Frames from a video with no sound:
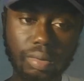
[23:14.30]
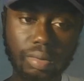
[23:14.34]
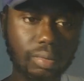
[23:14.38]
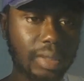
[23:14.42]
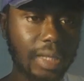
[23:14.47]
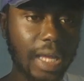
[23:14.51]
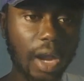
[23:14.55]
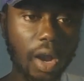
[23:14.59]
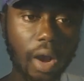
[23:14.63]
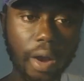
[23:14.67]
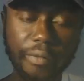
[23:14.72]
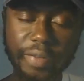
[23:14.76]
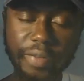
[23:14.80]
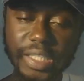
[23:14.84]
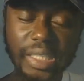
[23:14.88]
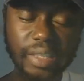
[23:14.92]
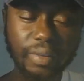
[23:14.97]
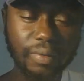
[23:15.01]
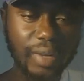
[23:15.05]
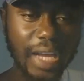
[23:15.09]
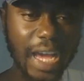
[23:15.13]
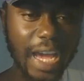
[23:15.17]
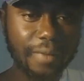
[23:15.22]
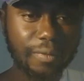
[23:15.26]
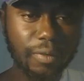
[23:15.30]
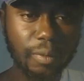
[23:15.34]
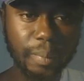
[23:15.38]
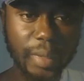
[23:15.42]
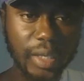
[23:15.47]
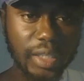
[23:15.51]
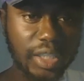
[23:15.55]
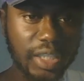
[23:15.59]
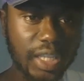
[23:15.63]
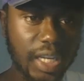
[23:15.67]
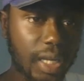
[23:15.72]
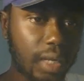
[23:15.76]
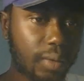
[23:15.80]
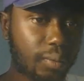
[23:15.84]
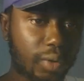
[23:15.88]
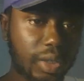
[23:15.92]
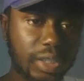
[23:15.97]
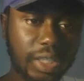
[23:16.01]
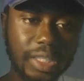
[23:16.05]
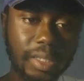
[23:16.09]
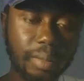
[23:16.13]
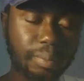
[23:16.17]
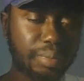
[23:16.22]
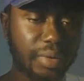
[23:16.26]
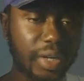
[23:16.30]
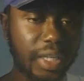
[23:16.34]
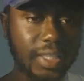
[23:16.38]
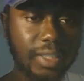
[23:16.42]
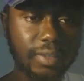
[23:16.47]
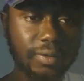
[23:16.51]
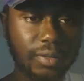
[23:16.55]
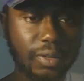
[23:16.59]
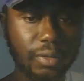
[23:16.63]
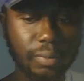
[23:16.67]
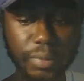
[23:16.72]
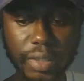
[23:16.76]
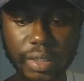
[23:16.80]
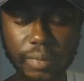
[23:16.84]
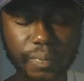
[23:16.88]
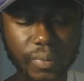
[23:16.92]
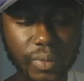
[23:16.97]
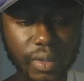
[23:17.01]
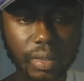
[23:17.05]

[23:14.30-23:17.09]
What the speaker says: offensive line for Michigan wasn't impressive to me.